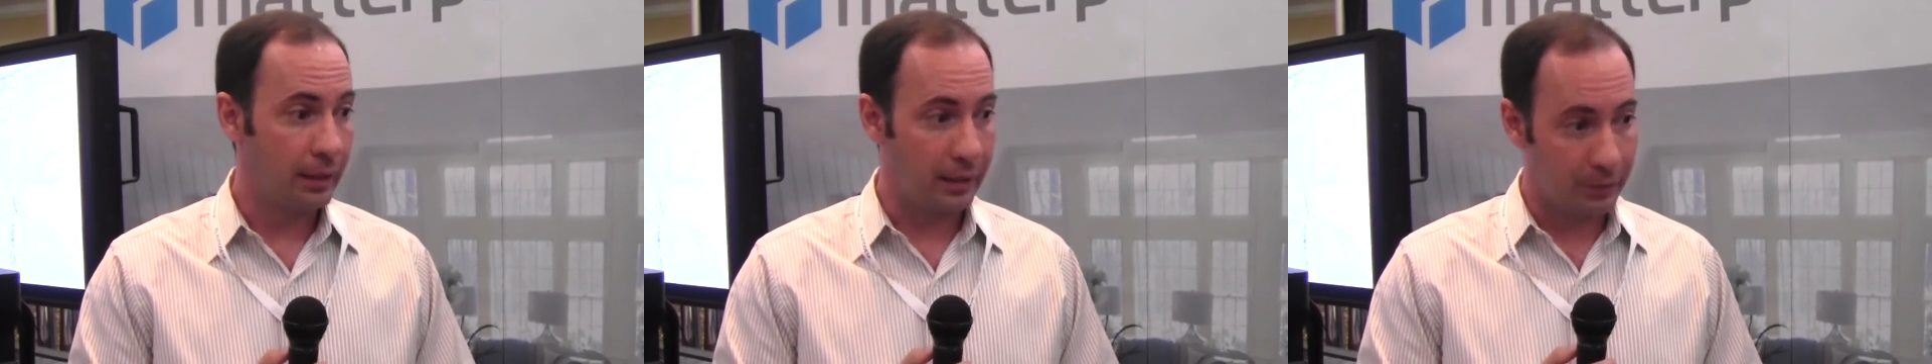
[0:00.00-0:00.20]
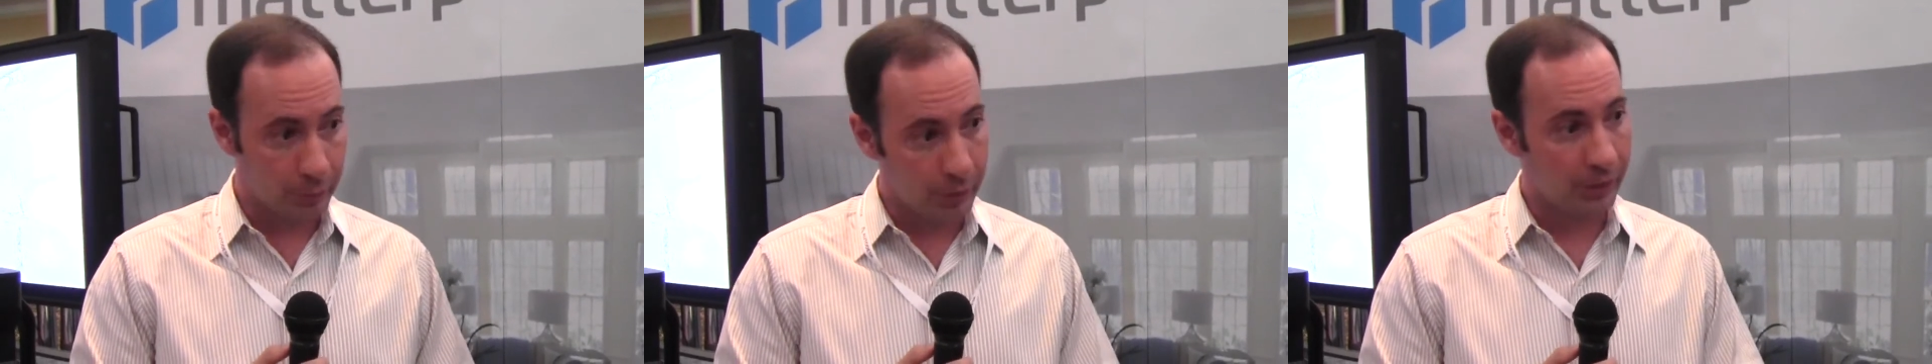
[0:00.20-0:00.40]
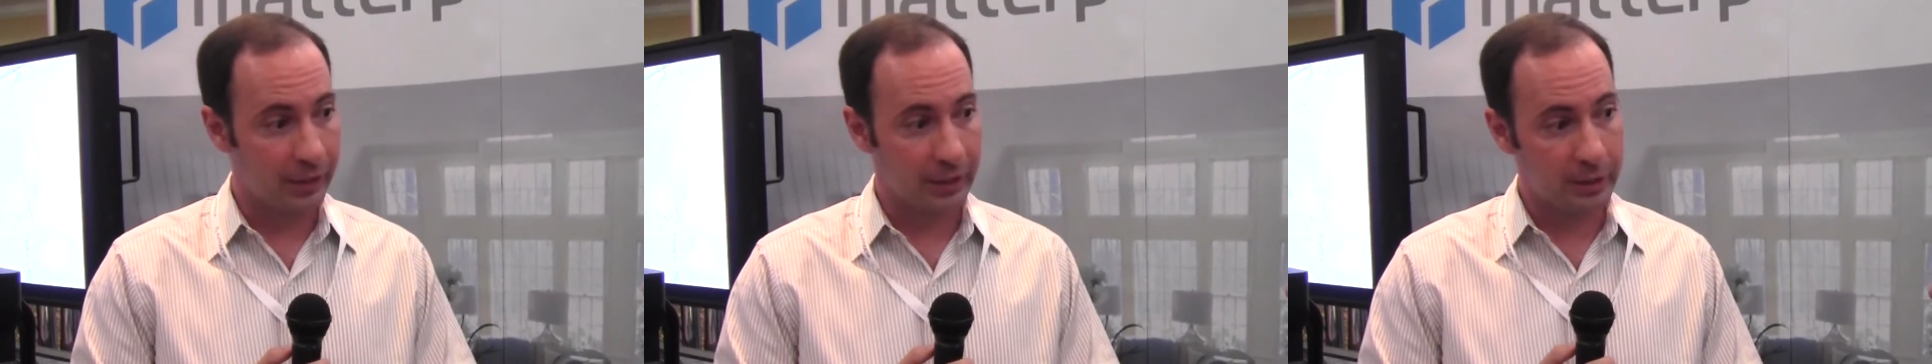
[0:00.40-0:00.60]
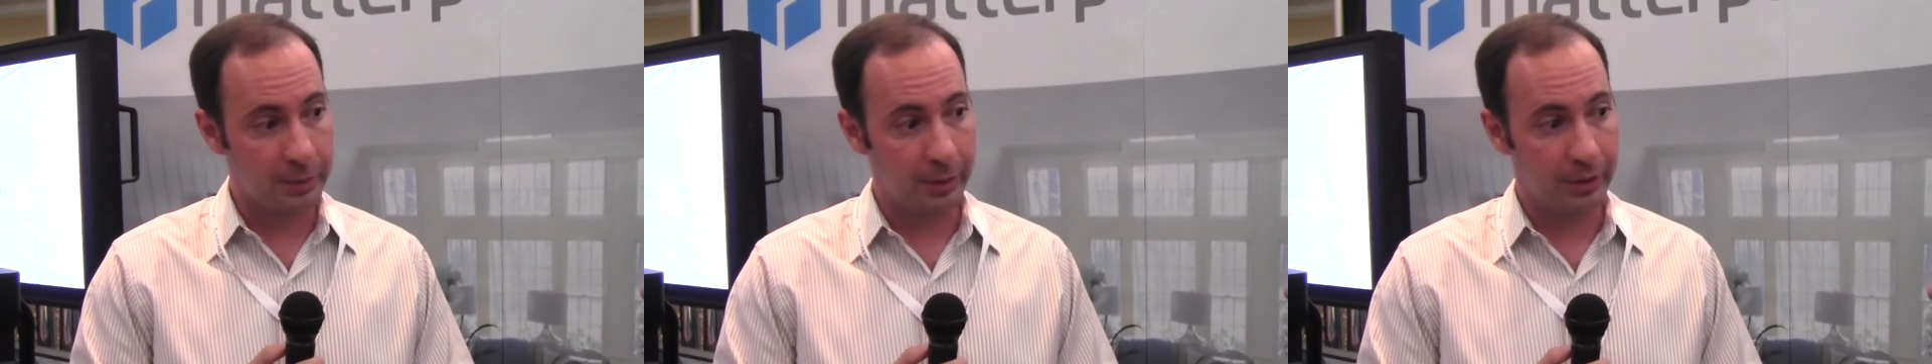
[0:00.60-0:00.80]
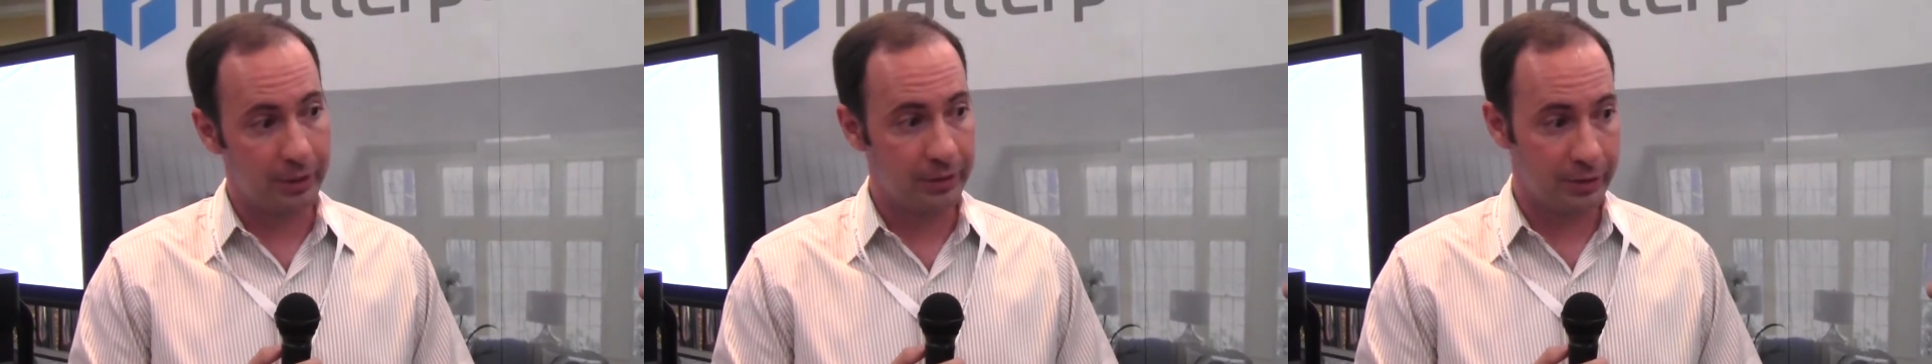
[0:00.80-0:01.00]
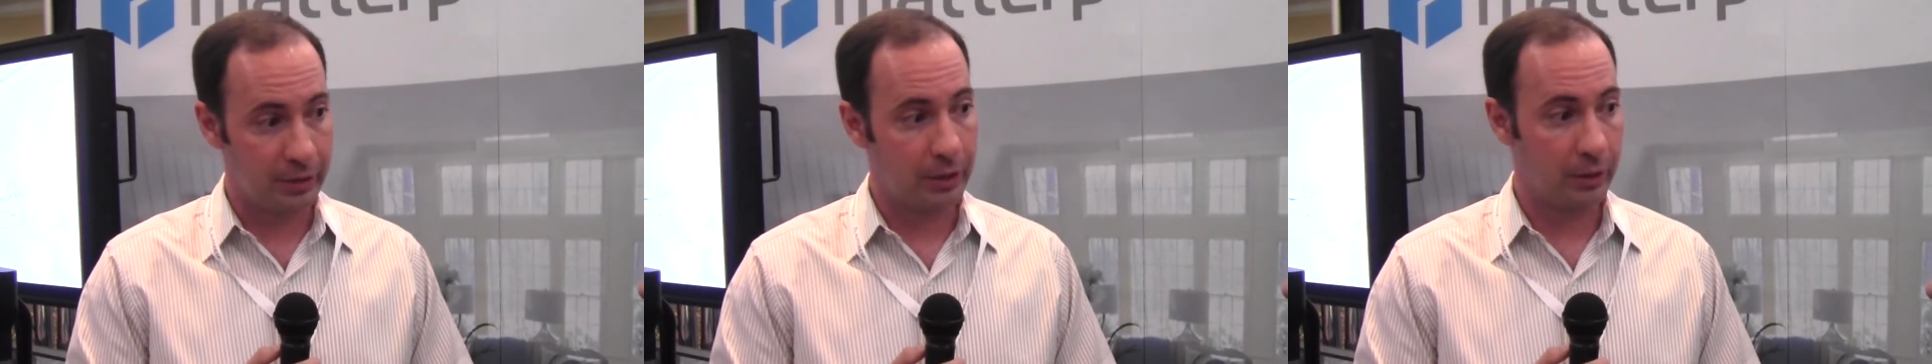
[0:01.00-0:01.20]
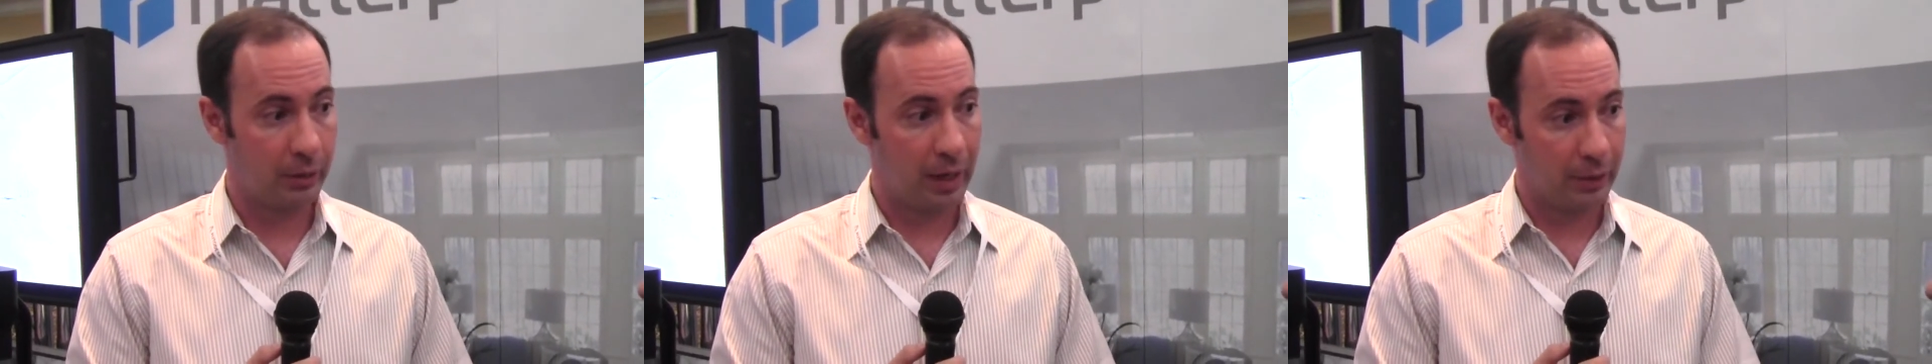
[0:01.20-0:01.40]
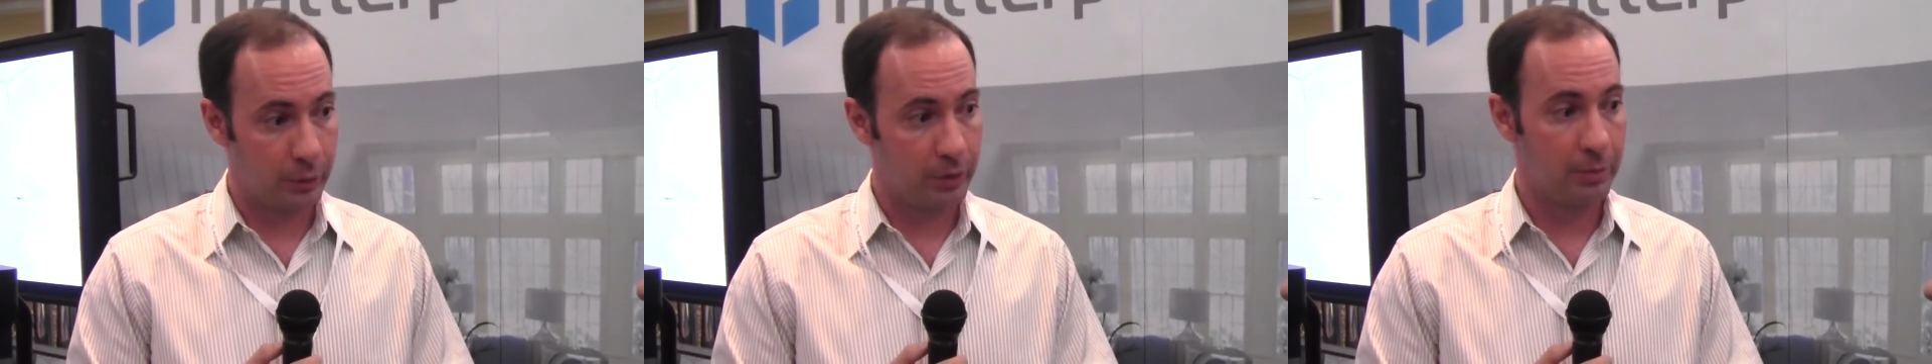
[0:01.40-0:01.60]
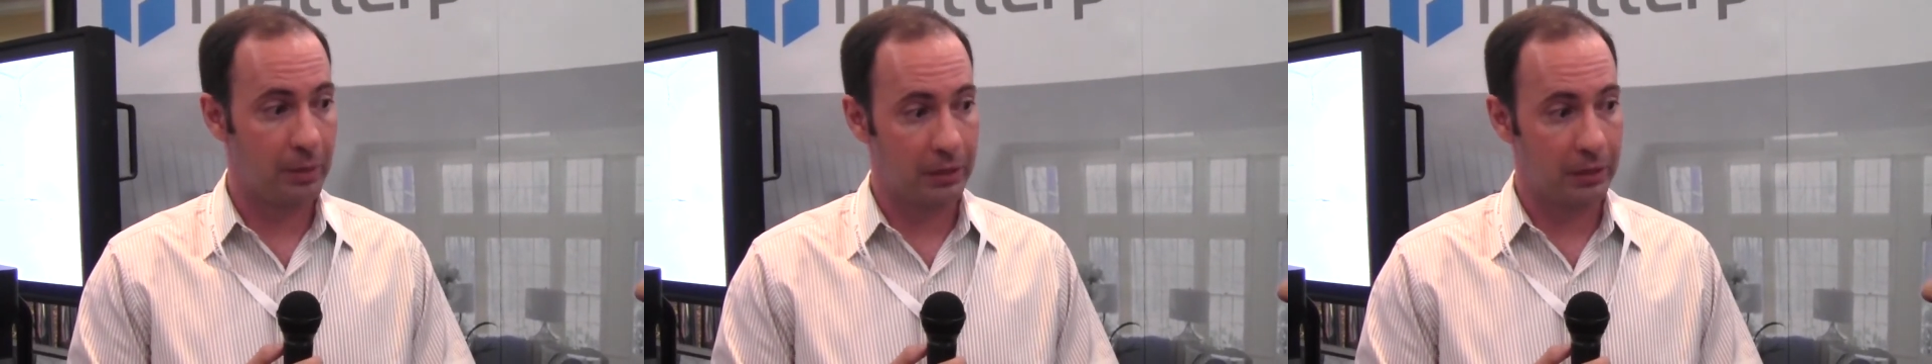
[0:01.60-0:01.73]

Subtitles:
and really experience and interact with the